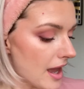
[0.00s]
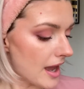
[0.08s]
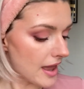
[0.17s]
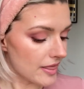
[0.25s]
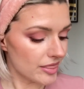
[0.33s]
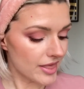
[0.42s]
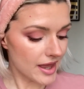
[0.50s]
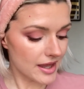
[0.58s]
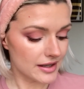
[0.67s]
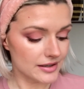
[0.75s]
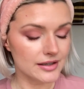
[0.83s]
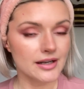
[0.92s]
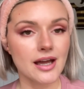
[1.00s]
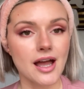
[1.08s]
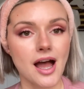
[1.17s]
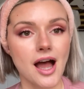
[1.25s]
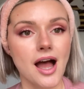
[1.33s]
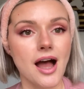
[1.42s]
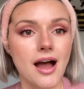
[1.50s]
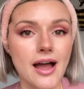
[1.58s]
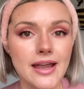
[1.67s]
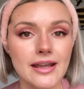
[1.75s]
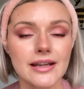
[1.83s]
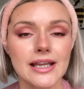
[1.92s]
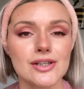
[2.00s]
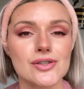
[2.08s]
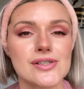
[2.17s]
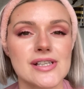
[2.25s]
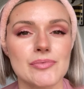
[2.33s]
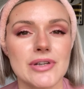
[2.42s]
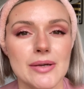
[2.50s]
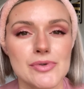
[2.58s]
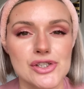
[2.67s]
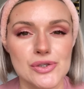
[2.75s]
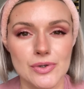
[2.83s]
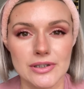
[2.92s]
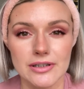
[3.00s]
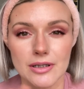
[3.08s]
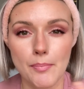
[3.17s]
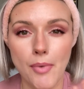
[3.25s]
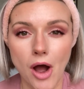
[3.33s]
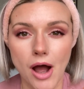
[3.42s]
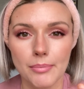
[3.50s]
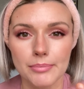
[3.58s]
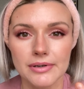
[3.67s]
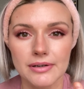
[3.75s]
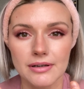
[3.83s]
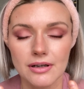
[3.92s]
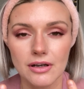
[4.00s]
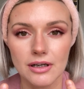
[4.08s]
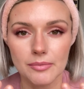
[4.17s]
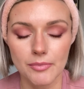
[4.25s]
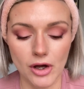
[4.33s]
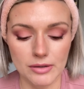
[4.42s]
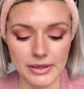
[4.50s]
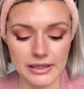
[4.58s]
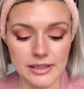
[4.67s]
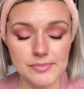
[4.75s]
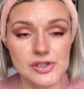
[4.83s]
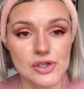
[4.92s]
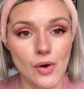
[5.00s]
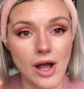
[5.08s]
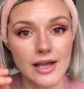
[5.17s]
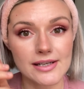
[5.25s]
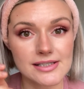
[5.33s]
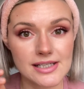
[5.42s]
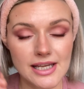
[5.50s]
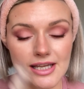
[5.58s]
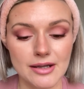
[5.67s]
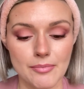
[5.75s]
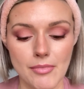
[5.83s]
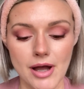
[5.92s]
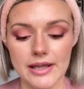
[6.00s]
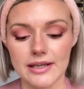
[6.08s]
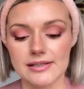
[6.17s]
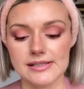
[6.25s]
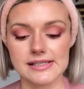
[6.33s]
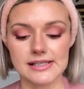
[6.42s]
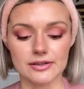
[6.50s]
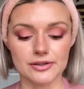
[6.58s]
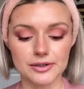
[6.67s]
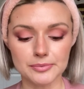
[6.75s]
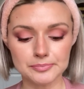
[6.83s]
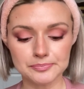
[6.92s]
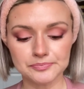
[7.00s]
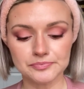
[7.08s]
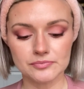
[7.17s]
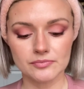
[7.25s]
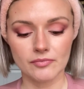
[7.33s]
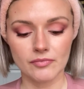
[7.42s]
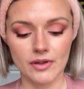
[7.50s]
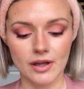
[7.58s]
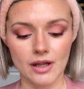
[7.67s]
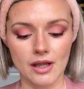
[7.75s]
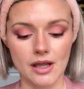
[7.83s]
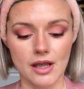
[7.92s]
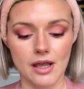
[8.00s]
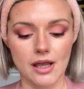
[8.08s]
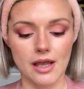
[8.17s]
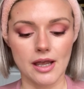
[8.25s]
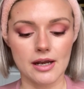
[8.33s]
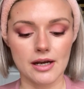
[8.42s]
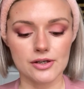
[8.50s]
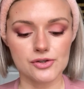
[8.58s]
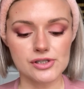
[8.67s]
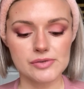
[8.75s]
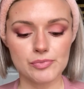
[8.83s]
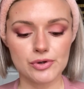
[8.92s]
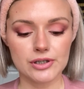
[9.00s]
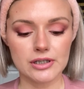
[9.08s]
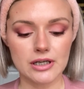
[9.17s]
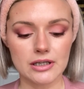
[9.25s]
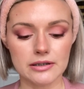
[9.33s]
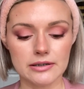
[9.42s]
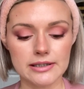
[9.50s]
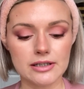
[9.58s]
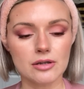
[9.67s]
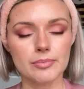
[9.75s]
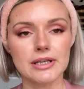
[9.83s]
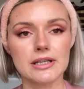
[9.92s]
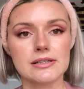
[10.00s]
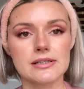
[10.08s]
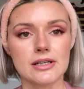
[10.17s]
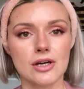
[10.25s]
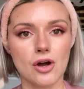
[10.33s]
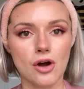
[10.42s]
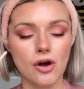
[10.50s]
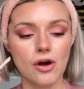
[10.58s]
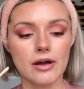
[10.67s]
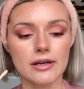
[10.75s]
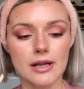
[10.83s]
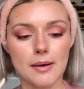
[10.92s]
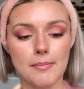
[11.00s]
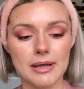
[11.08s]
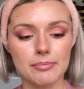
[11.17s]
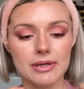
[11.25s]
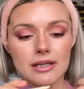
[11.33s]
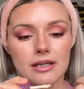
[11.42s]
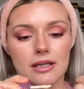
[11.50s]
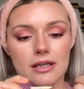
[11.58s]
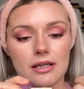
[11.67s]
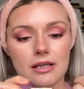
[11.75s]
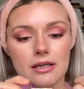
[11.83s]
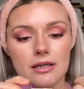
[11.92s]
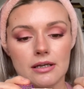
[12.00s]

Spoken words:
And then I like to sometimes do a little pop on my lips. So I take my concealer and I just put a little bit on my pinky,